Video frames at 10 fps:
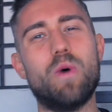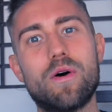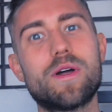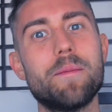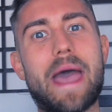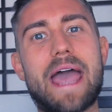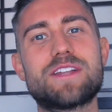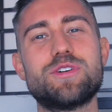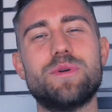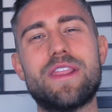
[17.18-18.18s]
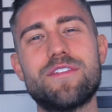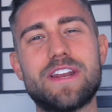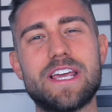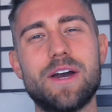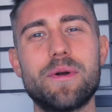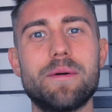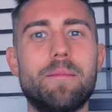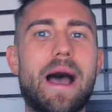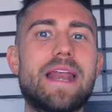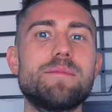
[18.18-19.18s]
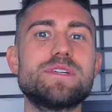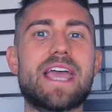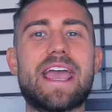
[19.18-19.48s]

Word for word: Welcome back to another video. My name is